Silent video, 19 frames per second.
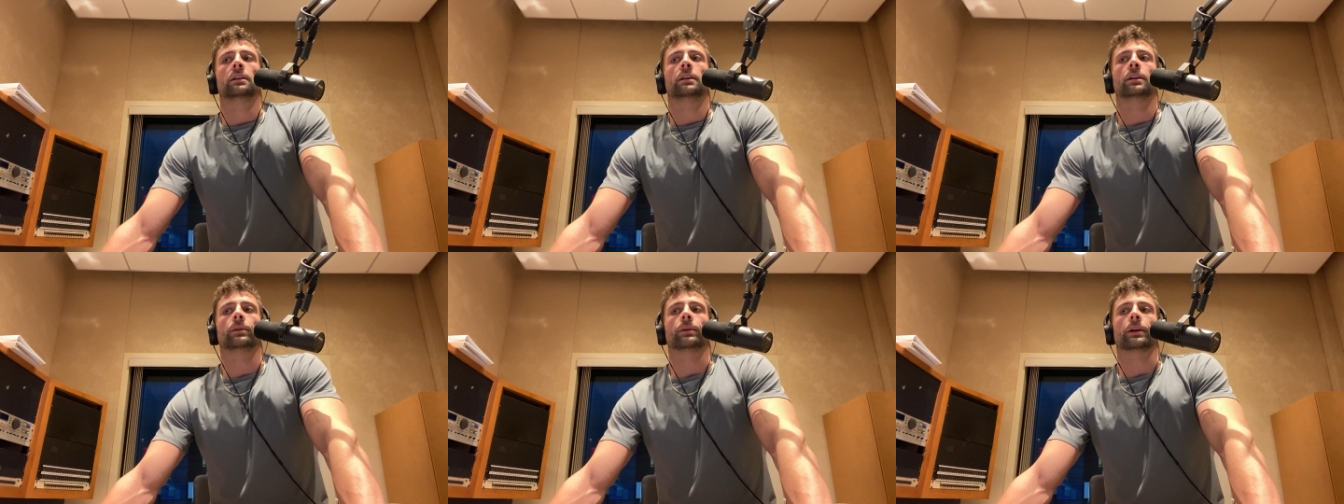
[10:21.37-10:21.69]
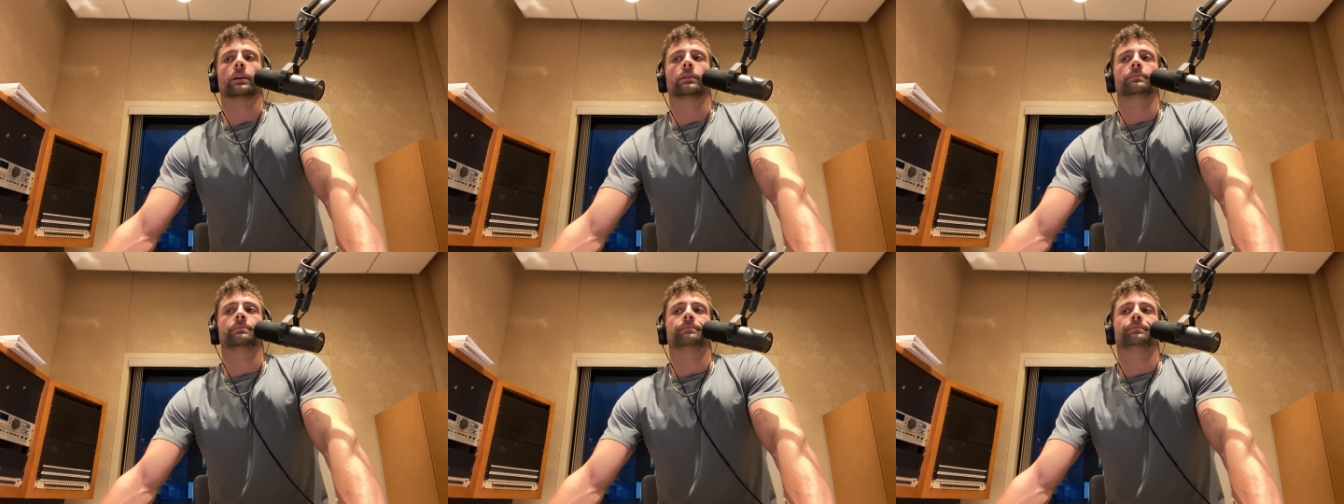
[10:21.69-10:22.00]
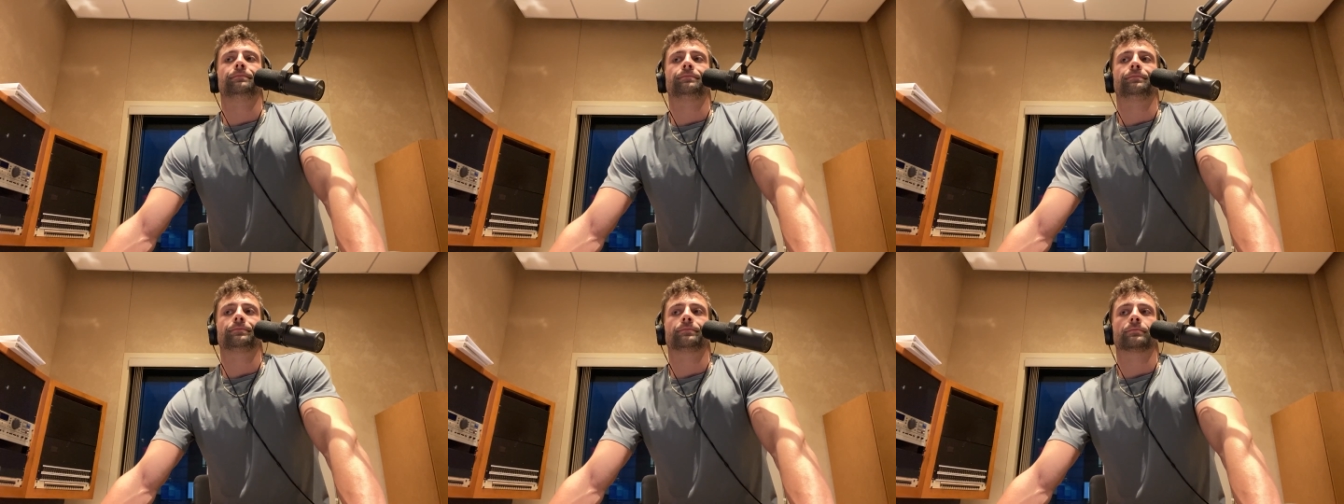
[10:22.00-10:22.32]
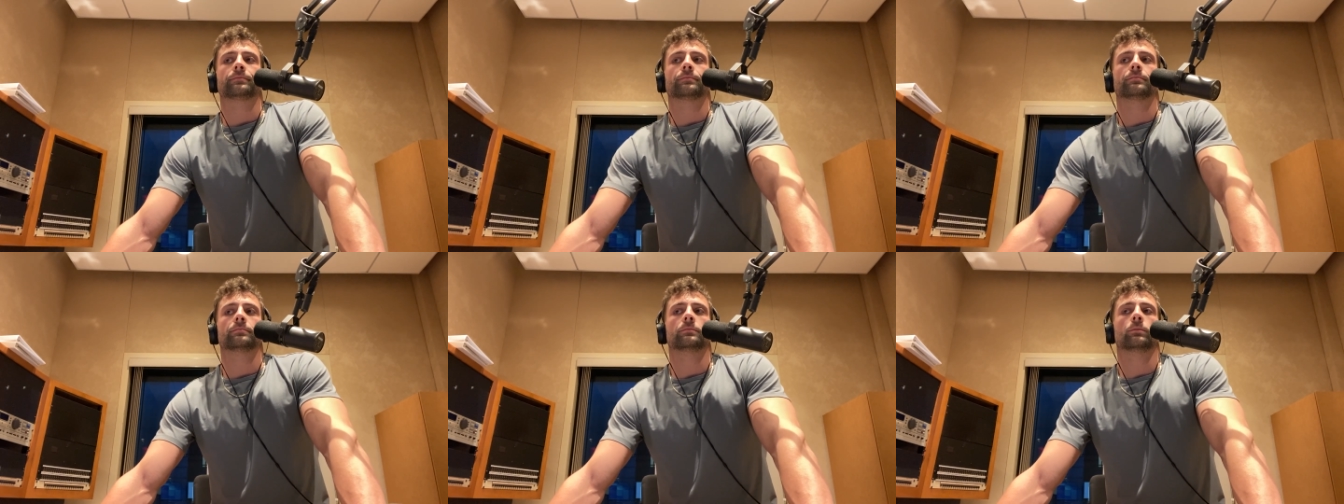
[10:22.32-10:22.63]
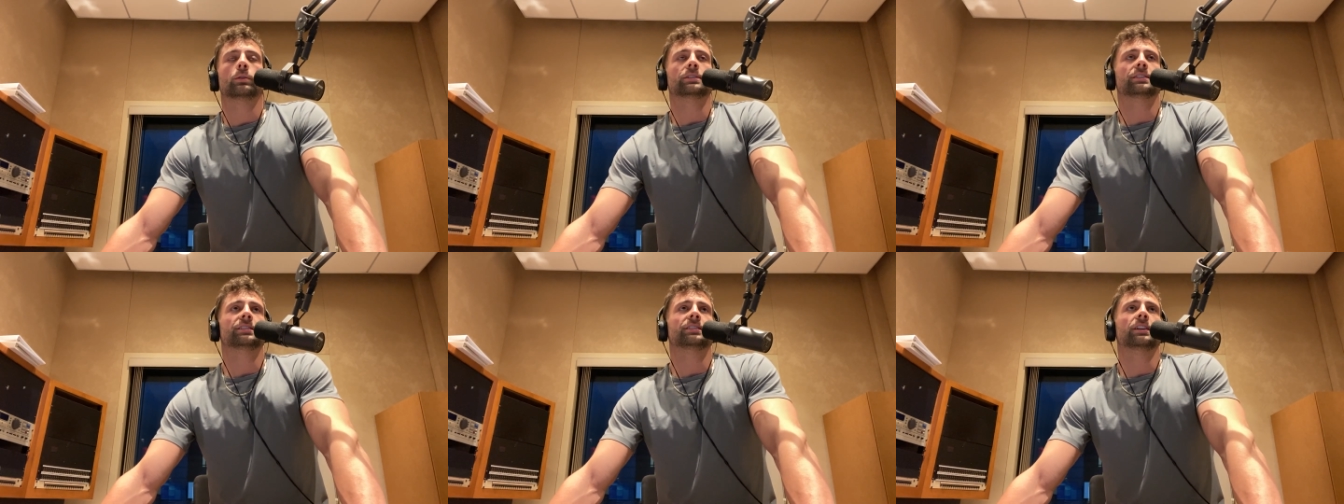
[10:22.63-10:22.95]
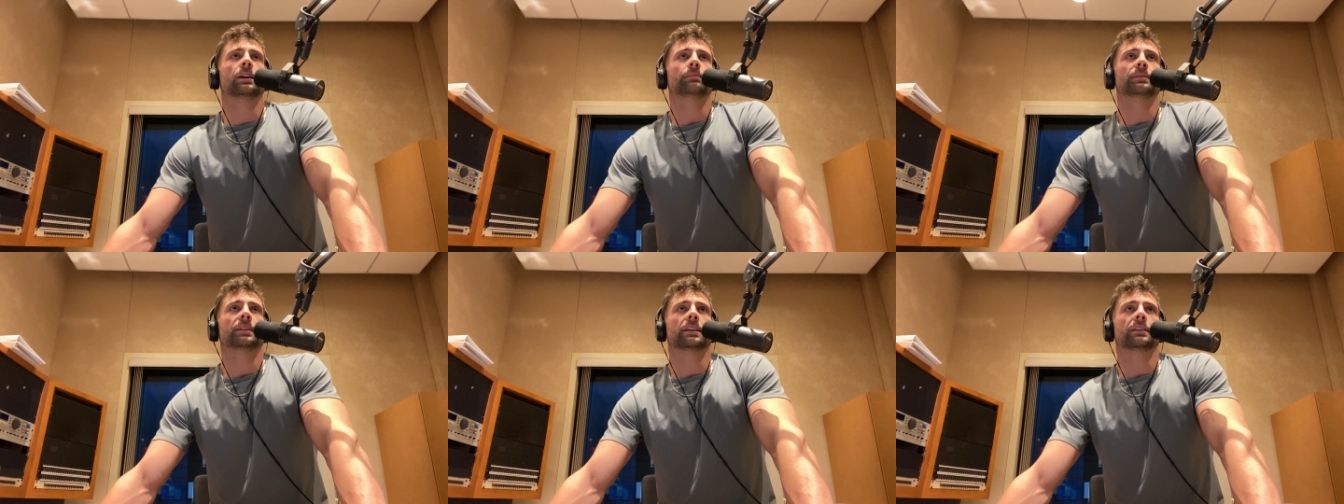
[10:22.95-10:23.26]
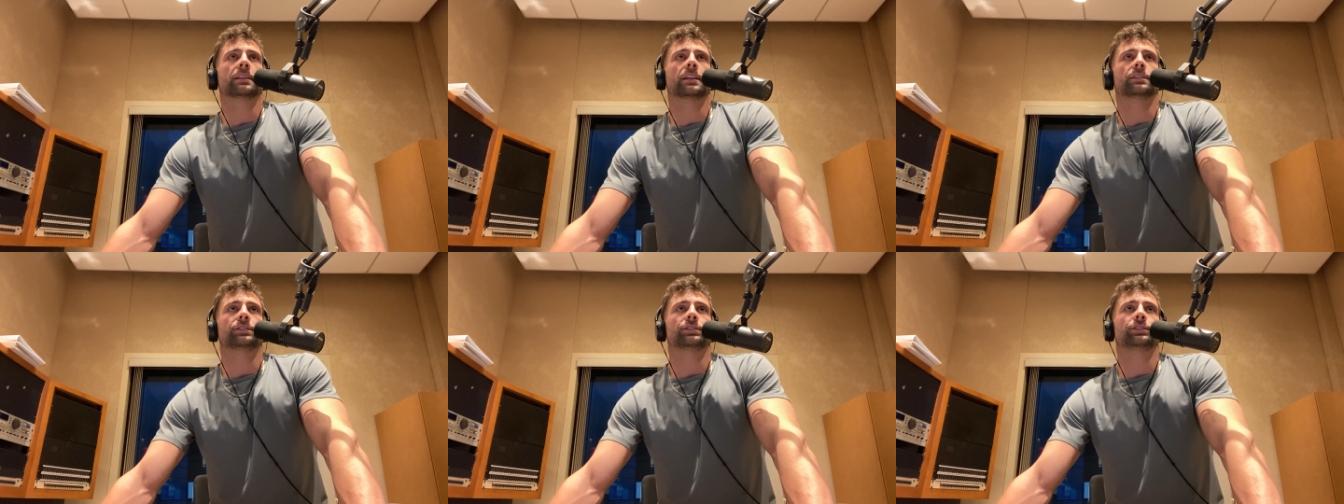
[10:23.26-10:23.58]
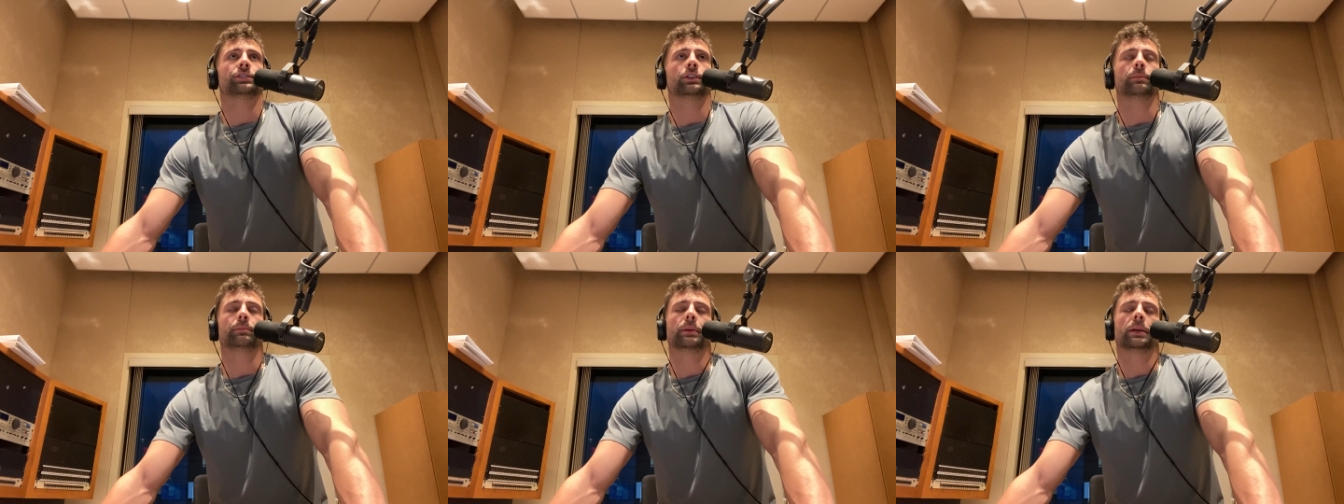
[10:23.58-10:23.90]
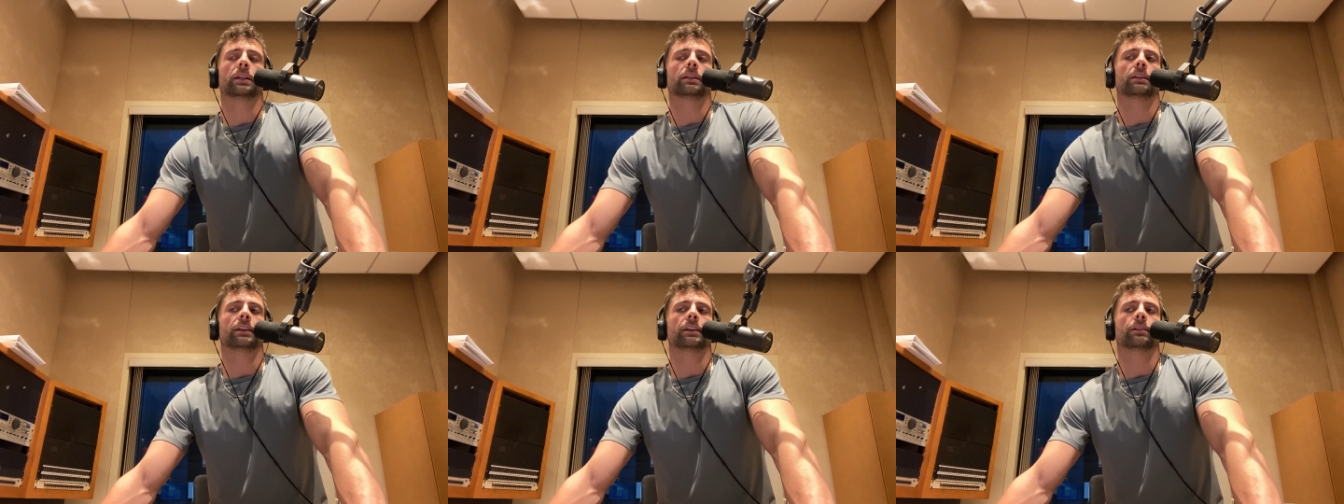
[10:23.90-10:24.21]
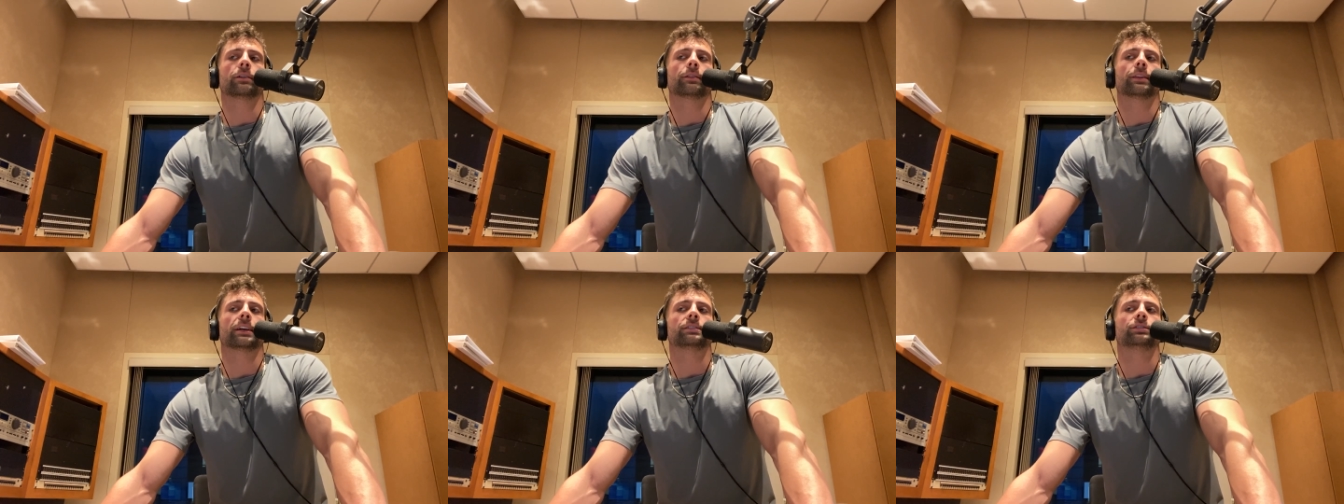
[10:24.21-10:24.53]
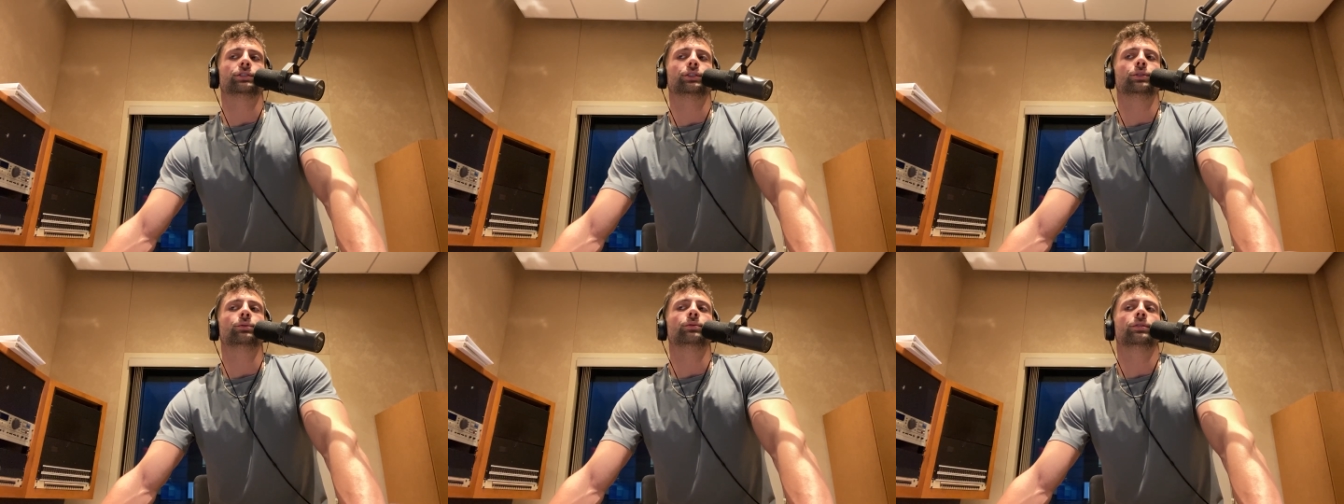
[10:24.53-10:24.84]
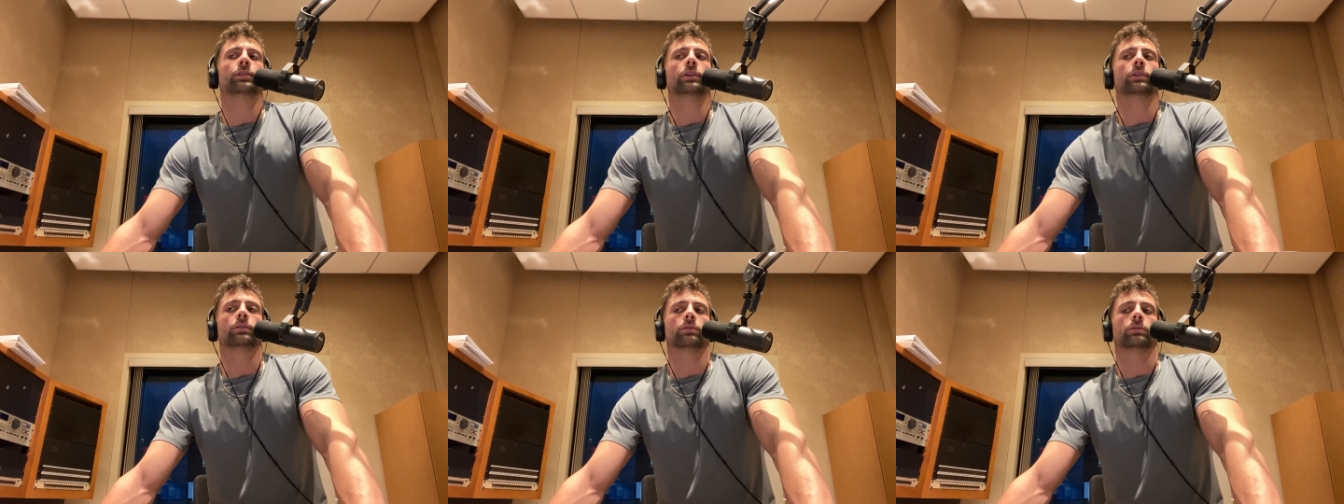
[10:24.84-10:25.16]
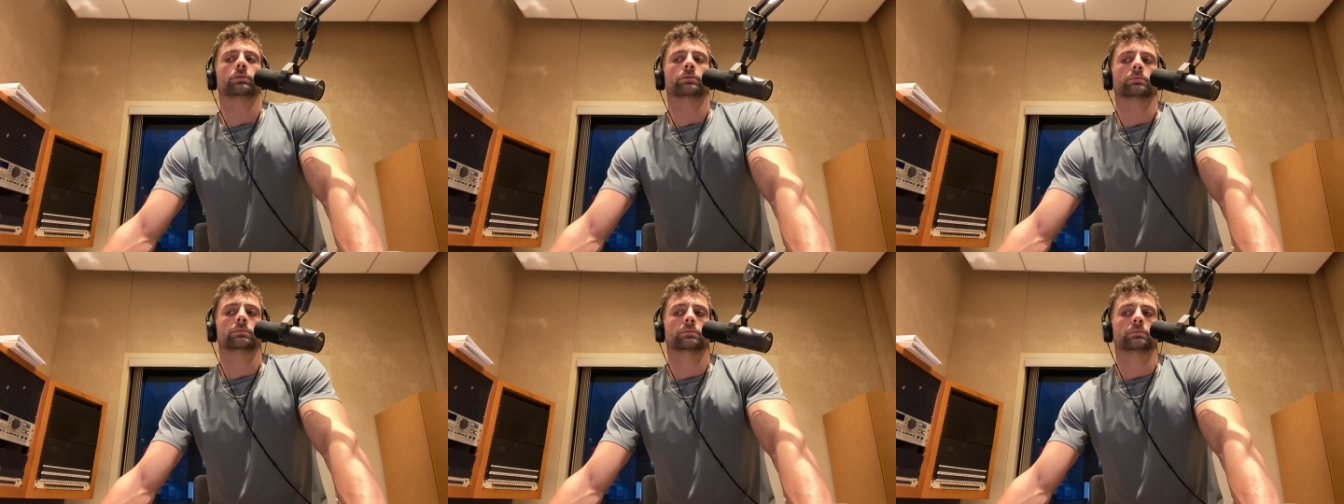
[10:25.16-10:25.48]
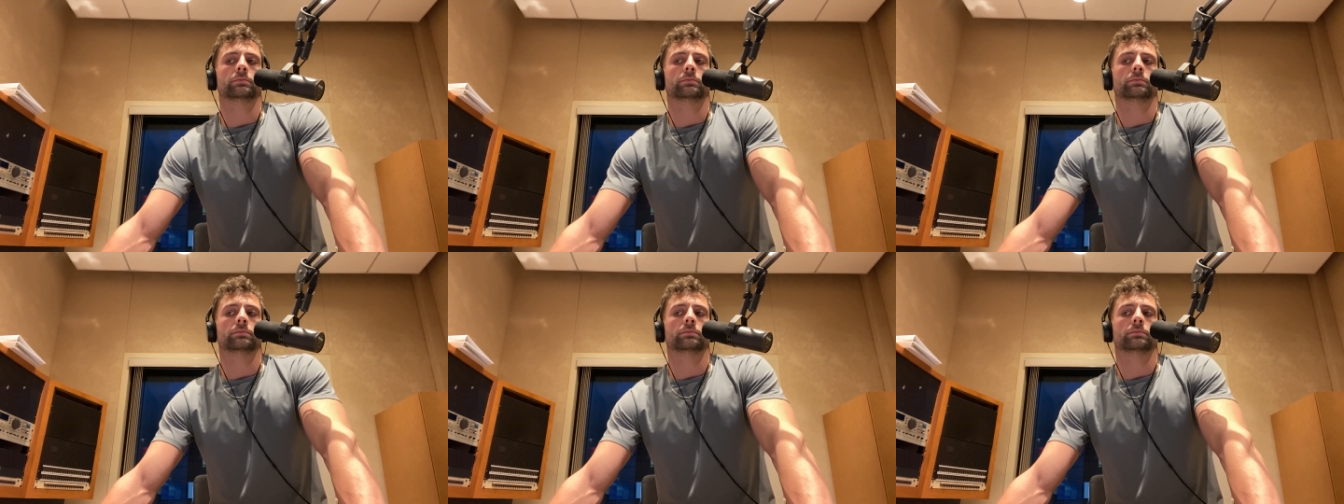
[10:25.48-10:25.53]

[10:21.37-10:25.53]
Here we go. What's something that should be illegal that you do,